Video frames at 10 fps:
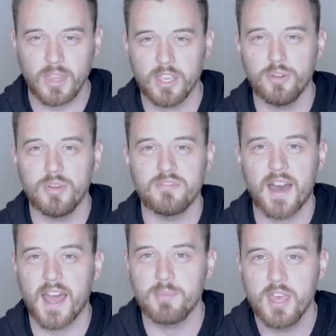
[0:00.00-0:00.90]
at
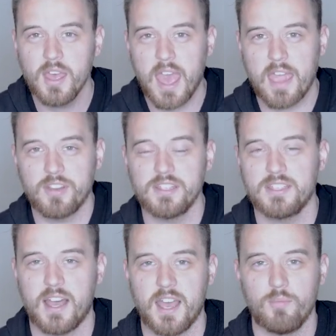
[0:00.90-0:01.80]
Vibe, every
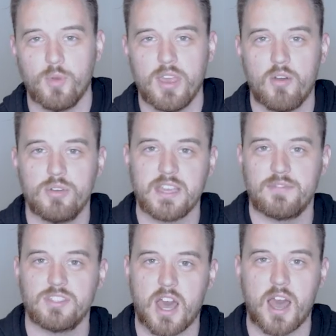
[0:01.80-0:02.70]
time we always have
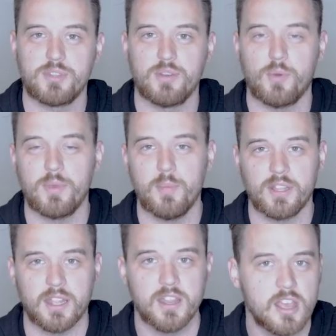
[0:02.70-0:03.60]
this option where people
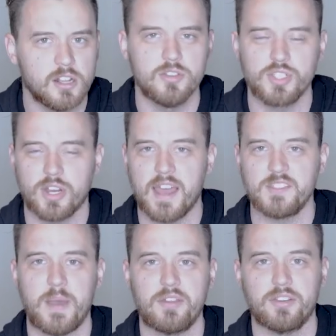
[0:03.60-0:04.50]
can close their eyes,
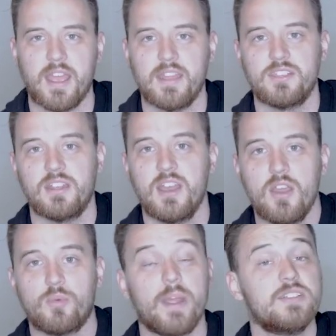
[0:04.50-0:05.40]
bow their heads, and
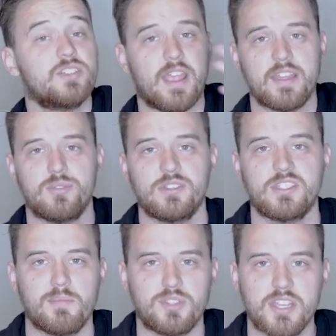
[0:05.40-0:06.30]
raise their hand to
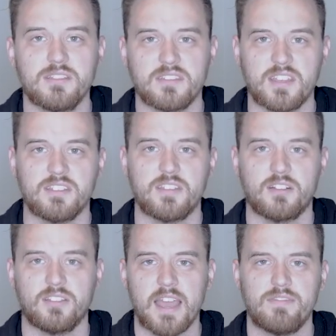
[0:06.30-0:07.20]
accept Jesus into their
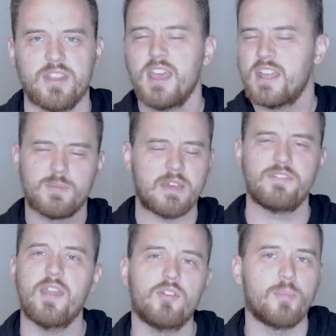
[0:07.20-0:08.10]
life. And it's my
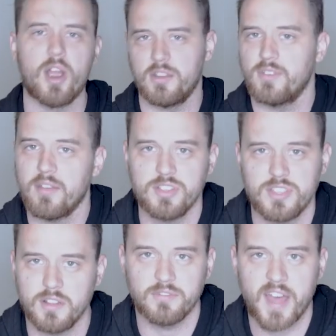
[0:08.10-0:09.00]
favorite part of every
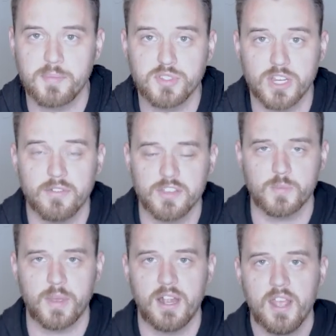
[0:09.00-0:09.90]
single Vibe service.
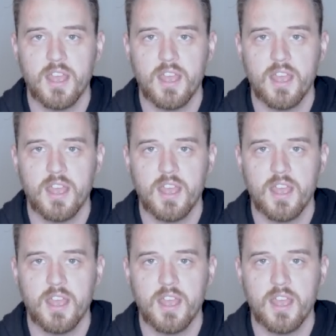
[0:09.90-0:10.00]
But